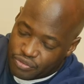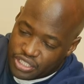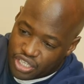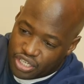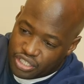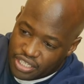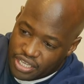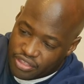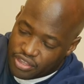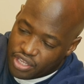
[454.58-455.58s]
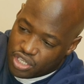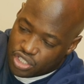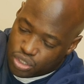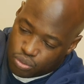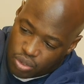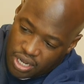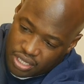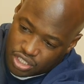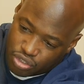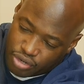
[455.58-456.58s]
reach underneath
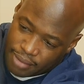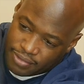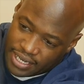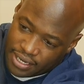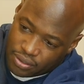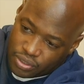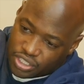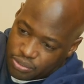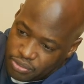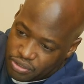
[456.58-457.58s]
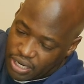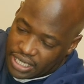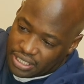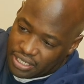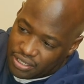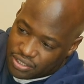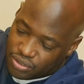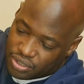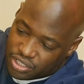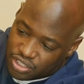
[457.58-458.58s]
to grab the handle. It should be right there
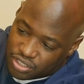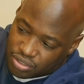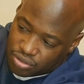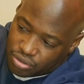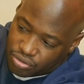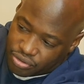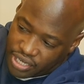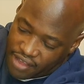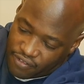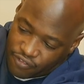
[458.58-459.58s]
so you can just have a